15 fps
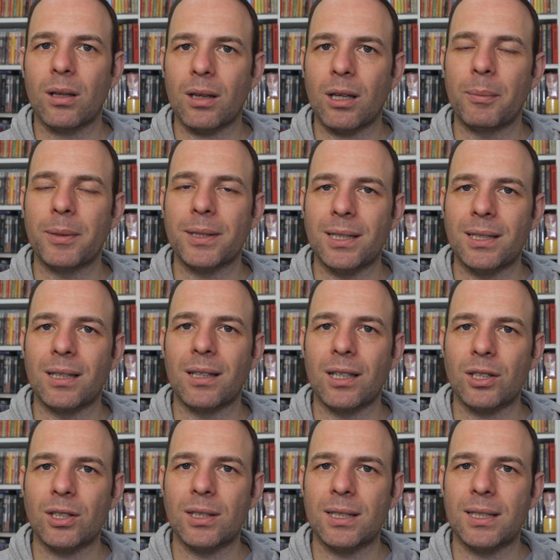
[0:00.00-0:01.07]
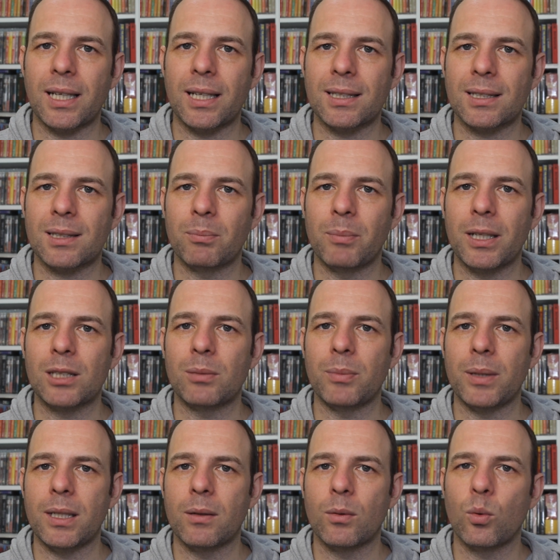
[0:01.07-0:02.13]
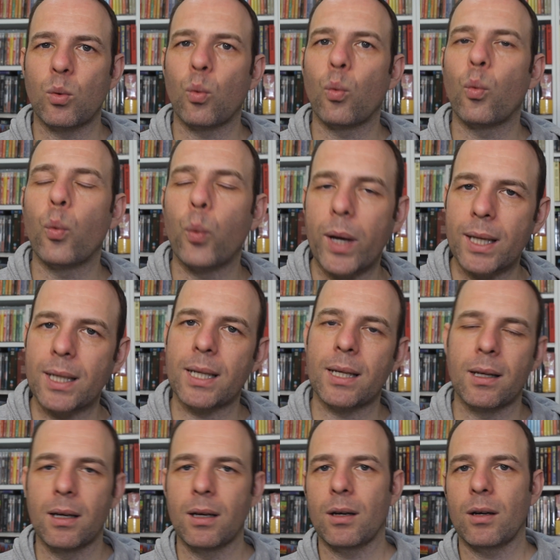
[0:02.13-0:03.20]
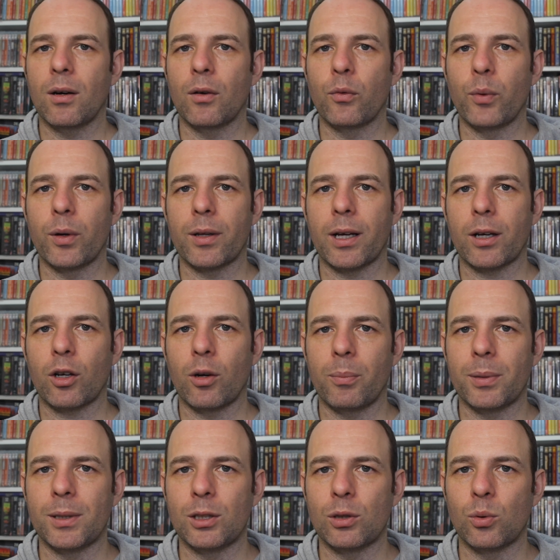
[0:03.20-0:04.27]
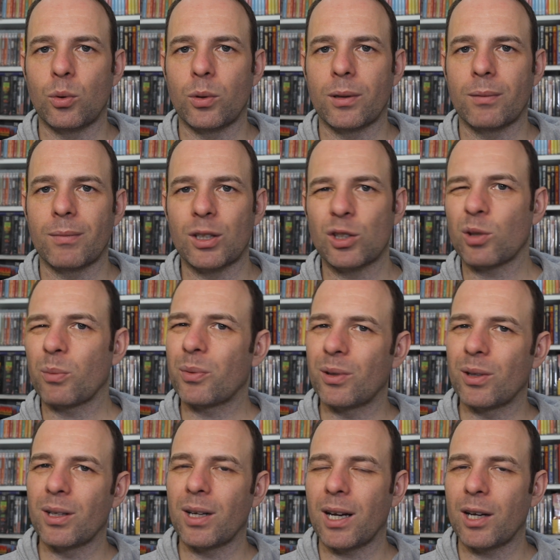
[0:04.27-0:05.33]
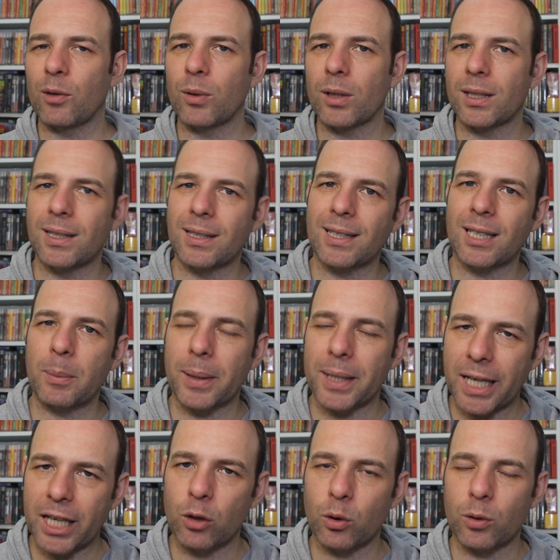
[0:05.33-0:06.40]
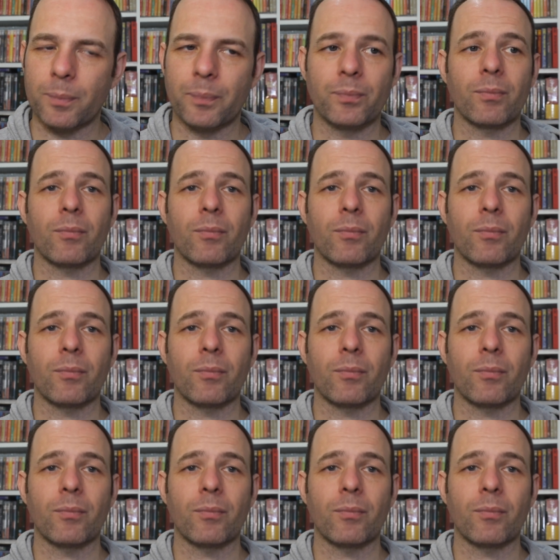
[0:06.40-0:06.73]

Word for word: limited edition sets makes me wary of where that company's going, and something that I really need to keep an eye on.